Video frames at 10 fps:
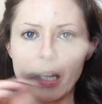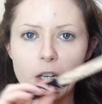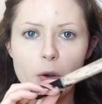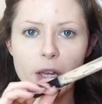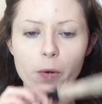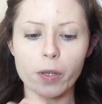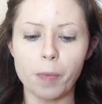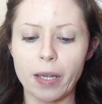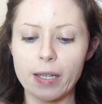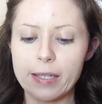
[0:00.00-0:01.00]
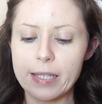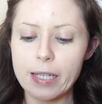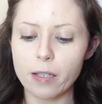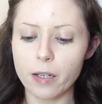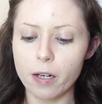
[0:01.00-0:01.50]
Then going in with my
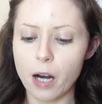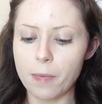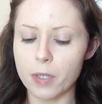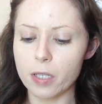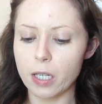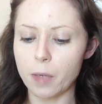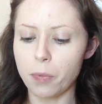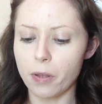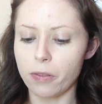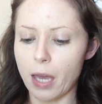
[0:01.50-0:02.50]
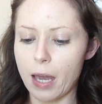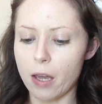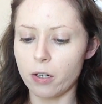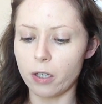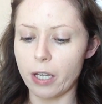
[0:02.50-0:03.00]
concealer, I'm just going to put that
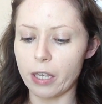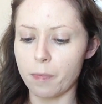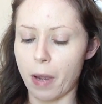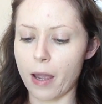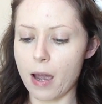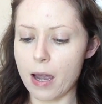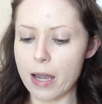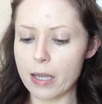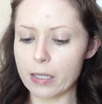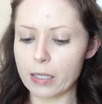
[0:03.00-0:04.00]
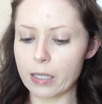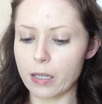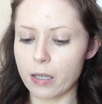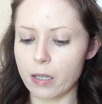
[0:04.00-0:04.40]
underneath my eyes.